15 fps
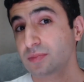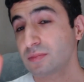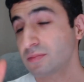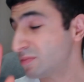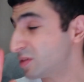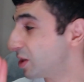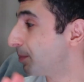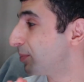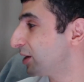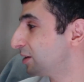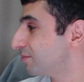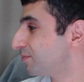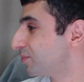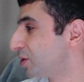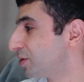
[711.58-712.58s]

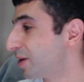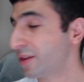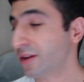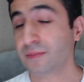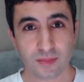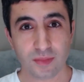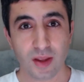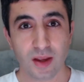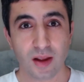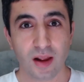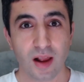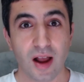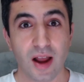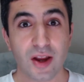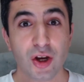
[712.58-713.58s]
something or other.
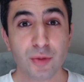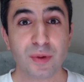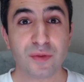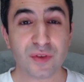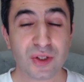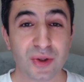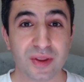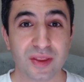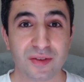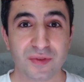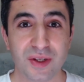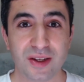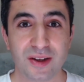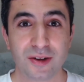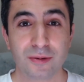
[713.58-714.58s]
I hope you've enjoyed the
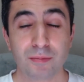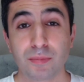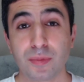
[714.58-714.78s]
video.